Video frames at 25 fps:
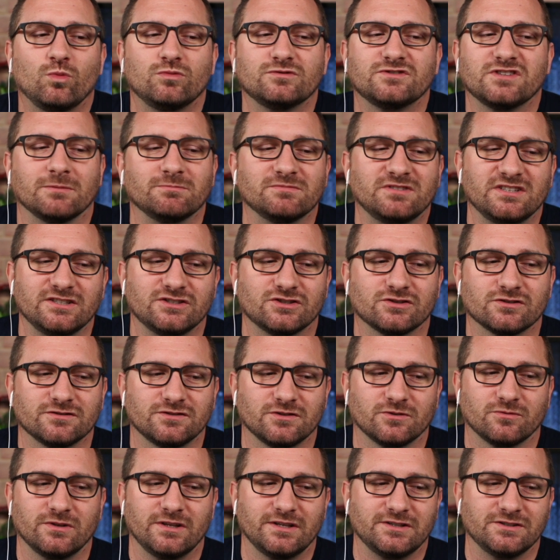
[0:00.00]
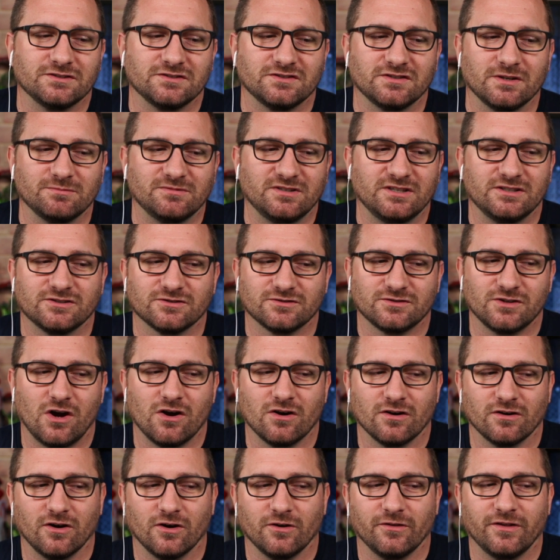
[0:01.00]
some teachers are religious, some teachers
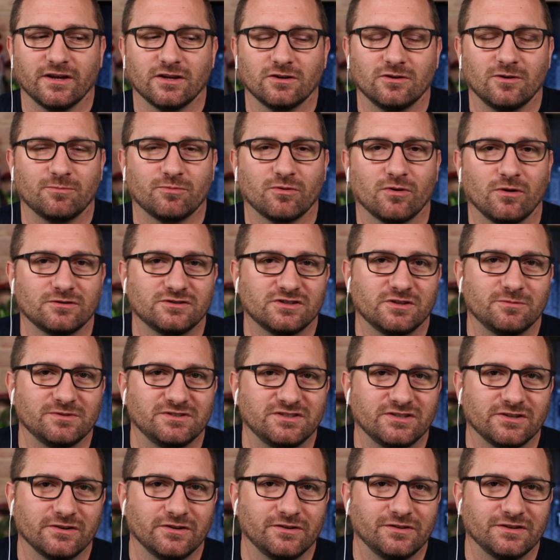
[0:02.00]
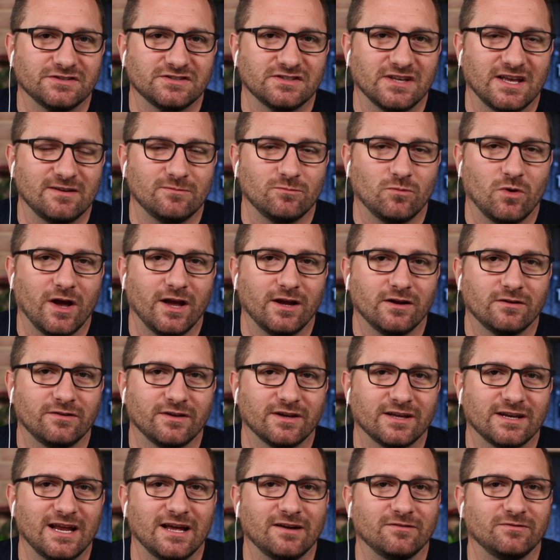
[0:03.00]
aren't. Are they gonna approach the material in the same way? Are they
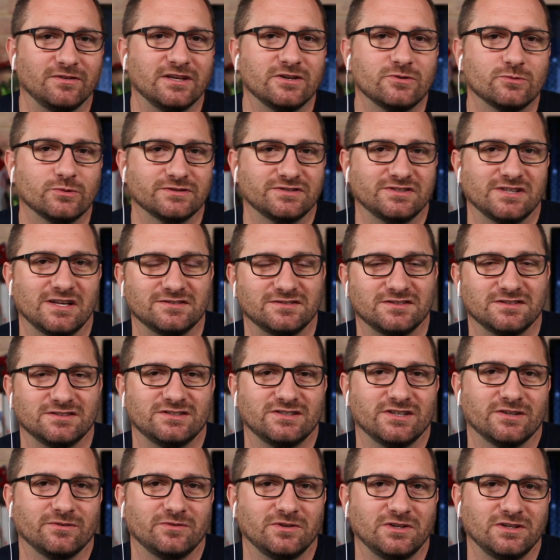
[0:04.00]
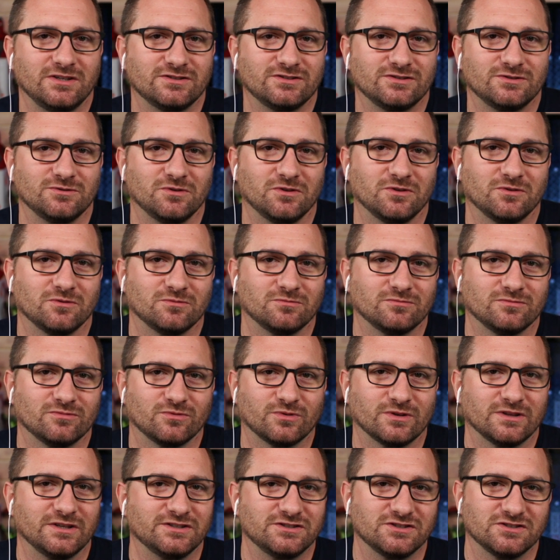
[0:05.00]
gonna have equal sensitivity to the
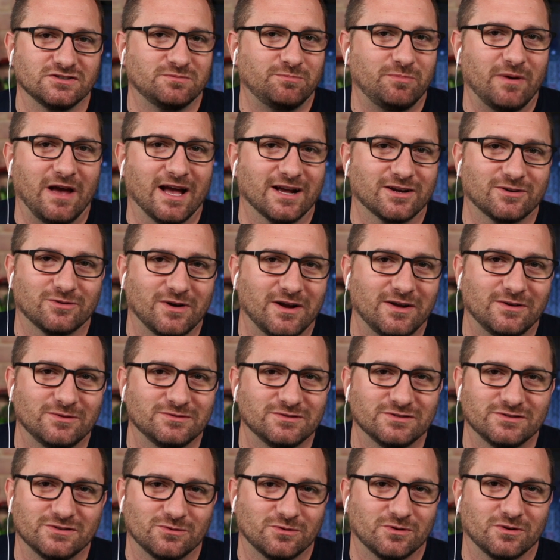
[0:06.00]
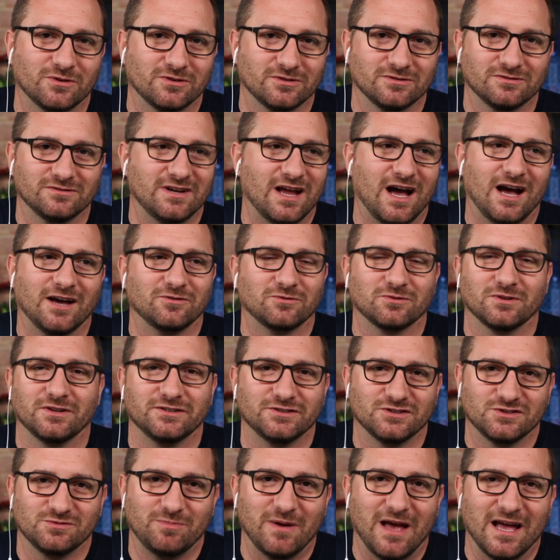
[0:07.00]
religious backgrounds or
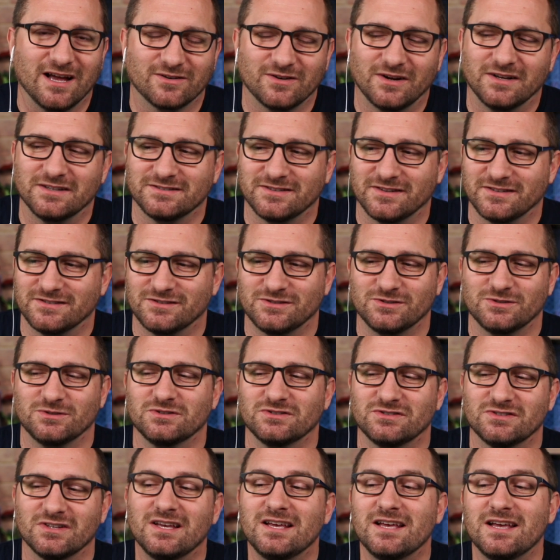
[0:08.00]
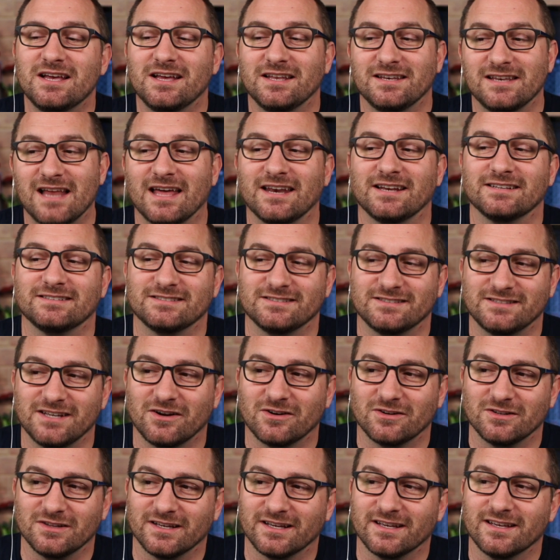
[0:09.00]
non-religious backgrounds of the students? Not
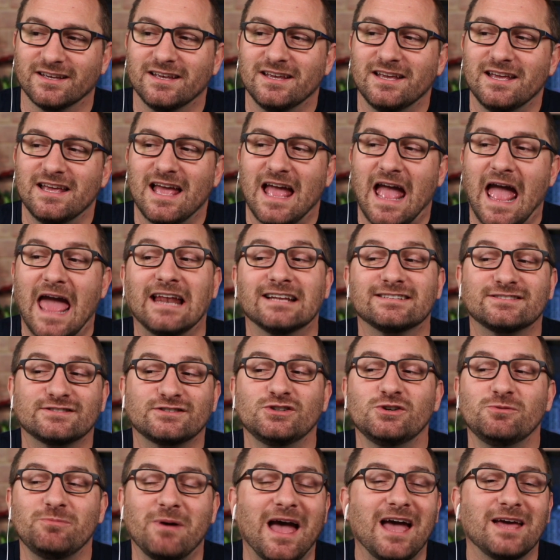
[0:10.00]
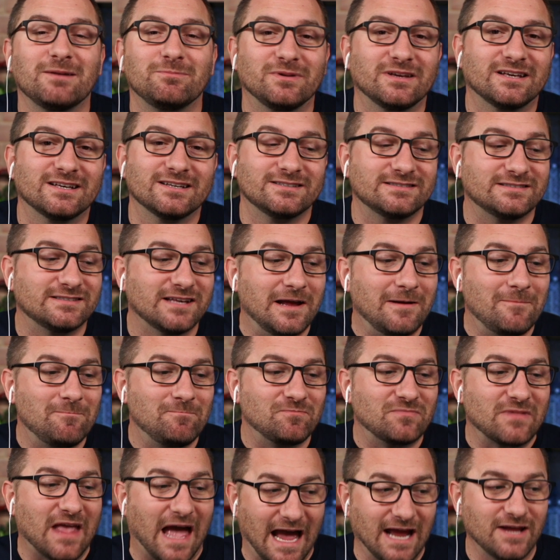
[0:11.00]
necessarily, and it's too bad, because
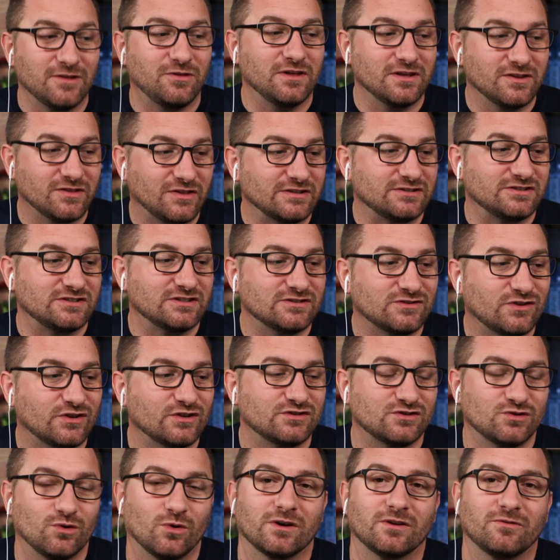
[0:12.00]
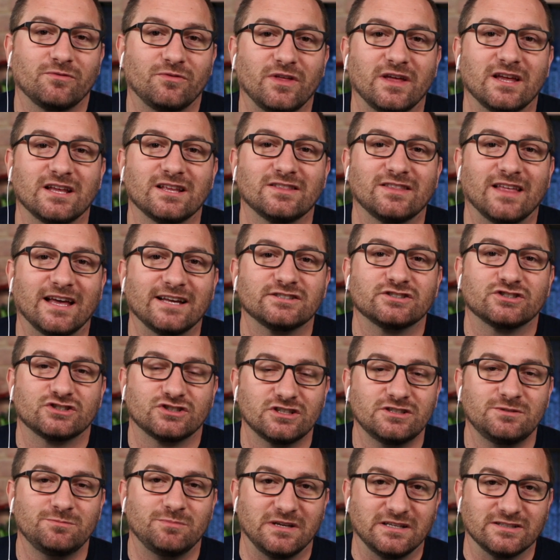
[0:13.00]
I think this is the sort of thing that
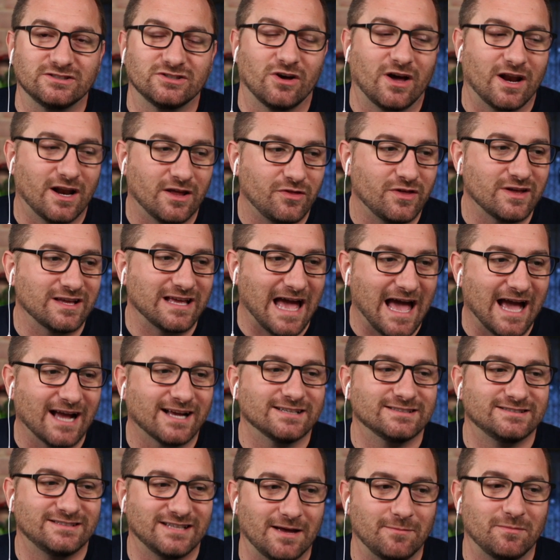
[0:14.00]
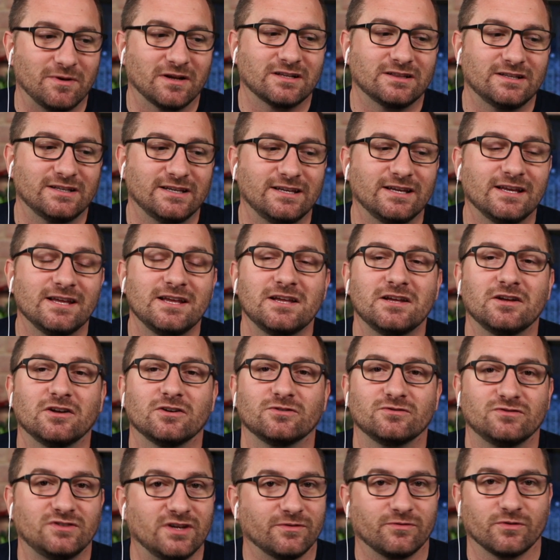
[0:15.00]
should be taught. I think academically,
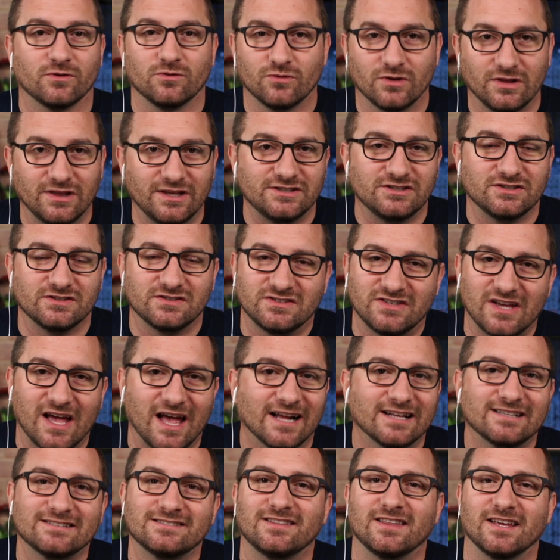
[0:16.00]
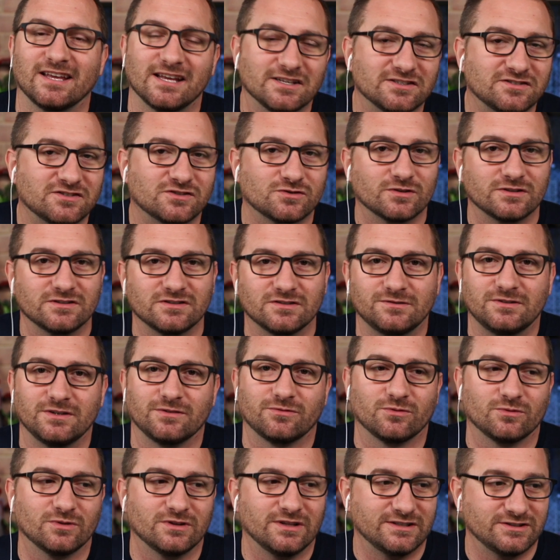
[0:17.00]
different religious texts, the histories of
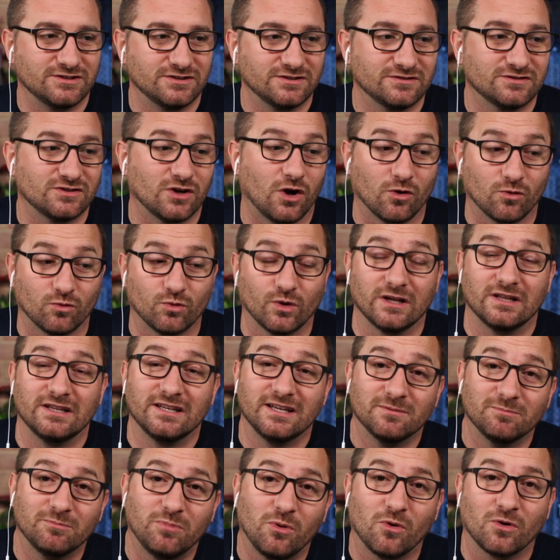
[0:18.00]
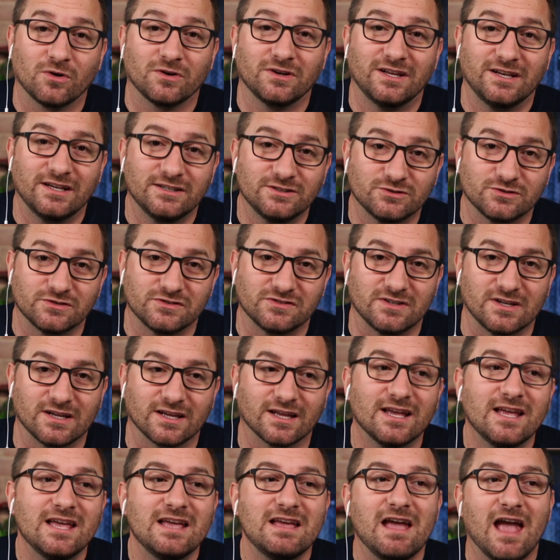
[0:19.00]
different religions are really important and interesting.